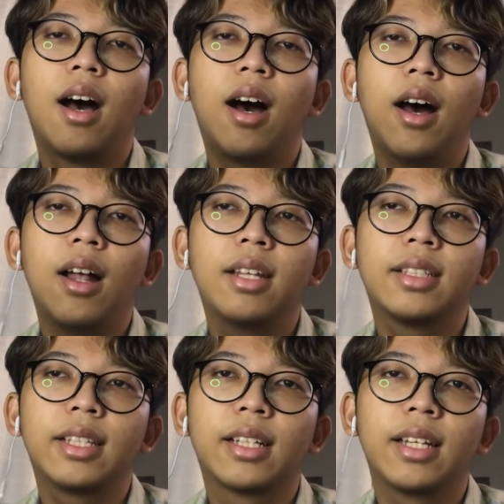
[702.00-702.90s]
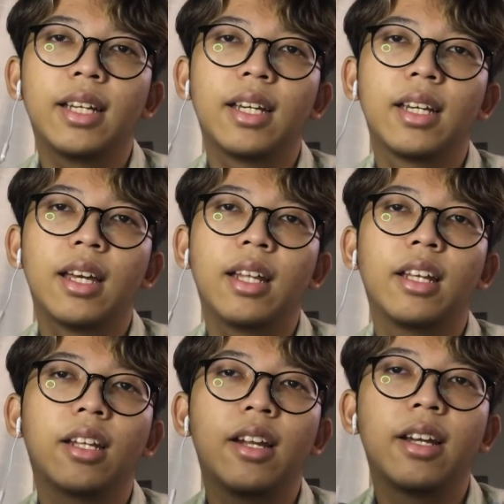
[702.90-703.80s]
holistically
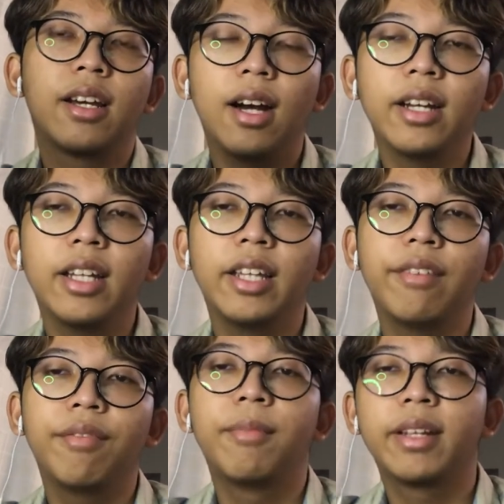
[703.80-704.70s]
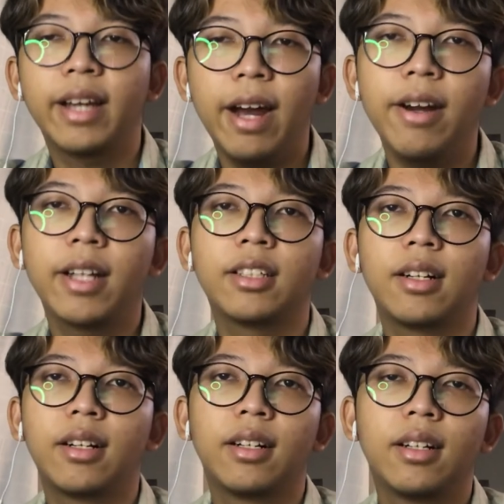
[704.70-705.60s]
not only cognitive but character
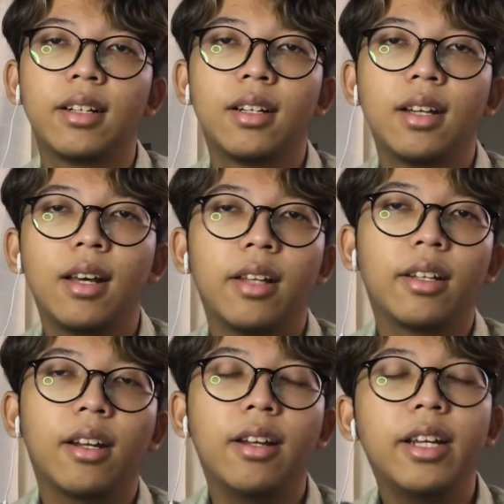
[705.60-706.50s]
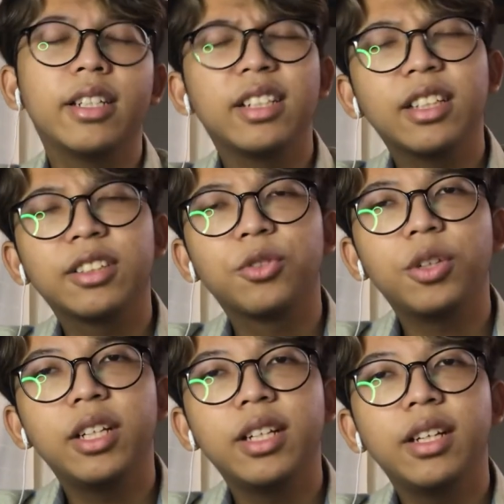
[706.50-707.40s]
not only
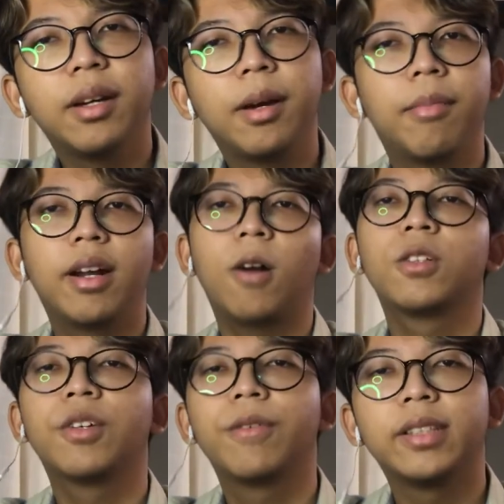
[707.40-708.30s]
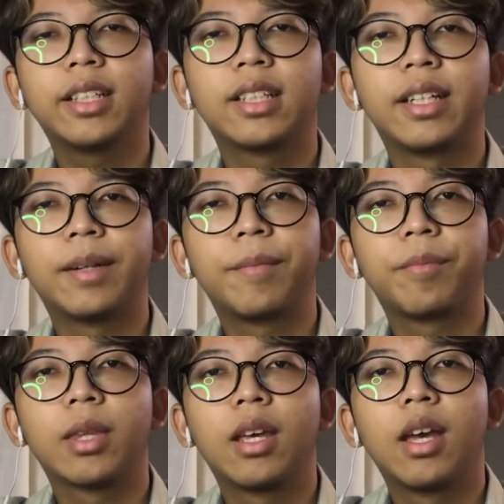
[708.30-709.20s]
intellectually but also physically
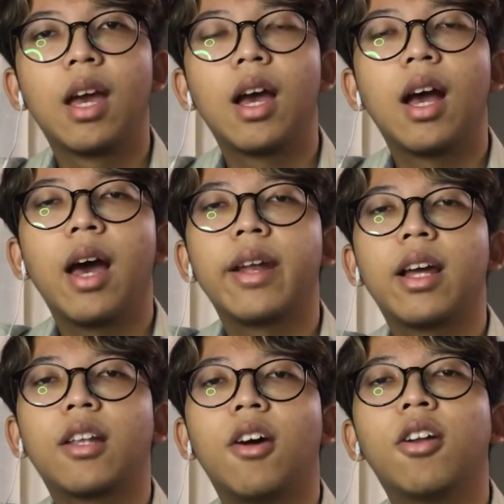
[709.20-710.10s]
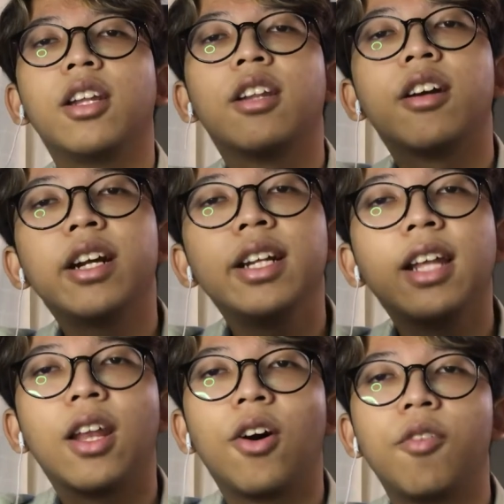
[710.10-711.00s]
not only learning
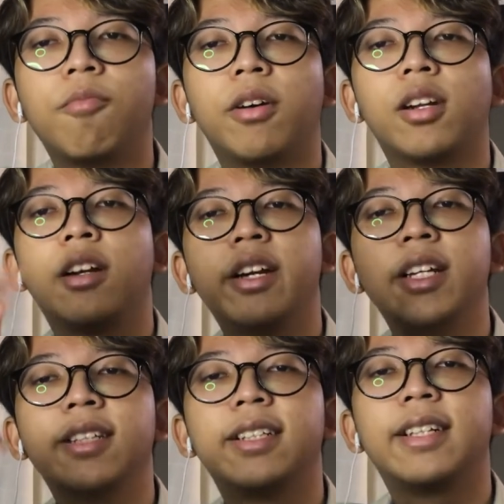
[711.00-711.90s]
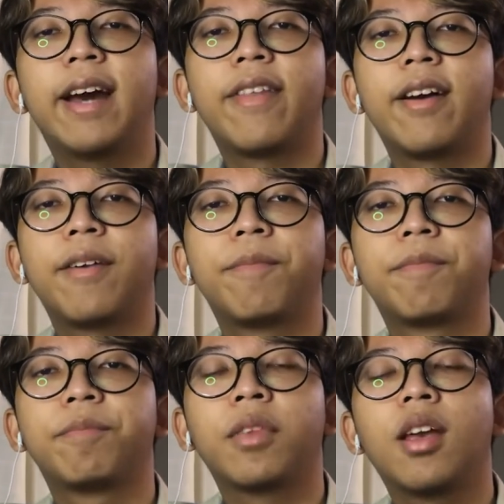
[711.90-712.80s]
alone but learning together
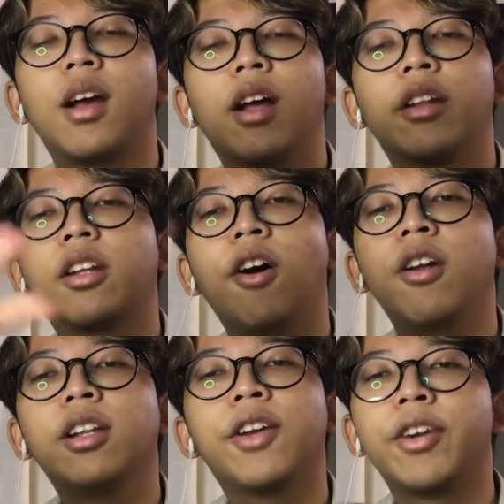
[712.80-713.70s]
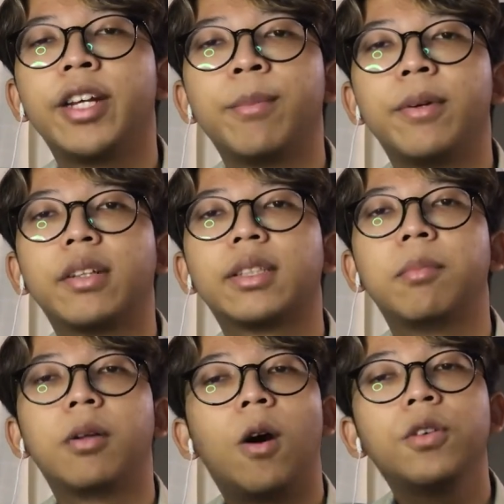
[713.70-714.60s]
not only reading books
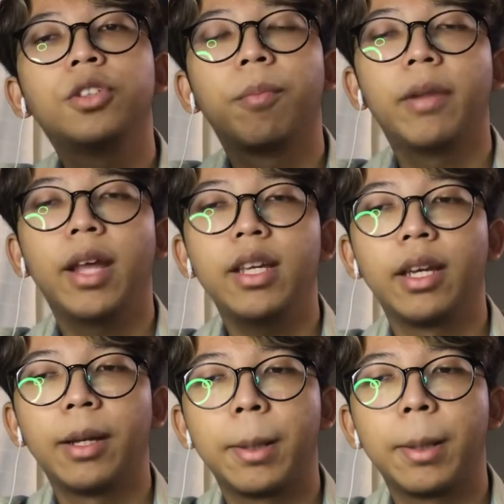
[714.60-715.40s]
but also playing.